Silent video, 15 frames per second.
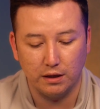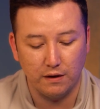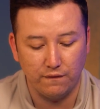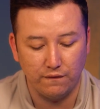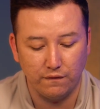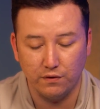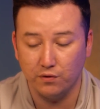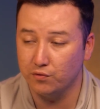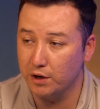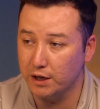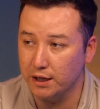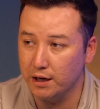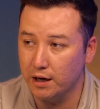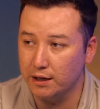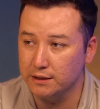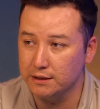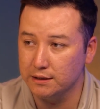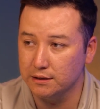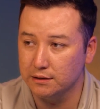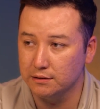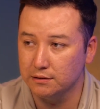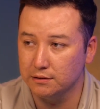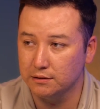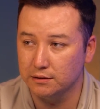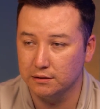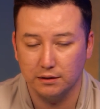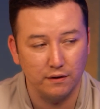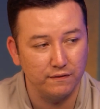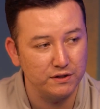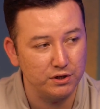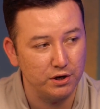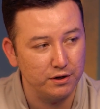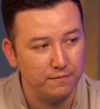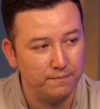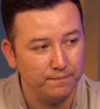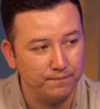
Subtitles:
if you're ready, guys, give me a start.